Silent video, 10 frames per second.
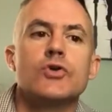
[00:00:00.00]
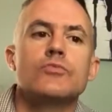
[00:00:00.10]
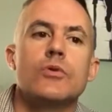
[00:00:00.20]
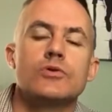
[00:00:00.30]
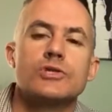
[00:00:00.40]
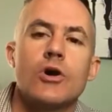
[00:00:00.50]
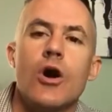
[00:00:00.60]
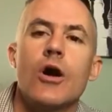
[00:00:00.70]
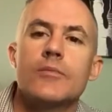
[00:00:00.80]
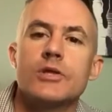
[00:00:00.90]
most
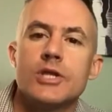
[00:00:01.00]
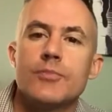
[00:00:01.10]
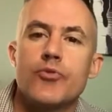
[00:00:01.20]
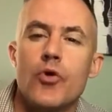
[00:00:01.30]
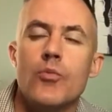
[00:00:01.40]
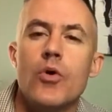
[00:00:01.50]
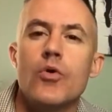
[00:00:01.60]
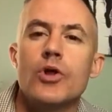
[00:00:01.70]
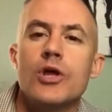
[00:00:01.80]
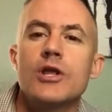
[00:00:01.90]
commonly
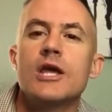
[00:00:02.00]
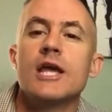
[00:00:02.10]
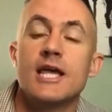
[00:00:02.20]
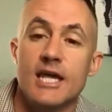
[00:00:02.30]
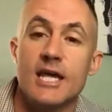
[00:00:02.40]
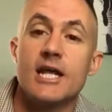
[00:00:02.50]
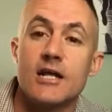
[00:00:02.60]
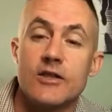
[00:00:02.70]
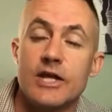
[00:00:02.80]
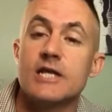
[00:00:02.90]
promoted in
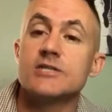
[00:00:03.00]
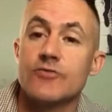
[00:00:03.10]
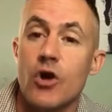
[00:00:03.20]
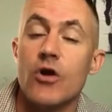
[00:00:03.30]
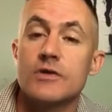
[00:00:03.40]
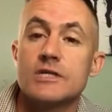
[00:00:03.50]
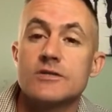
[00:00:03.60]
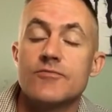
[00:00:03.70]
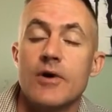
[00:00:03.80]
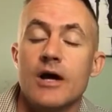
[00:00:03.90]
clinics of colleagues
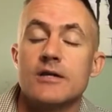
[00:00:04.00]
of mine.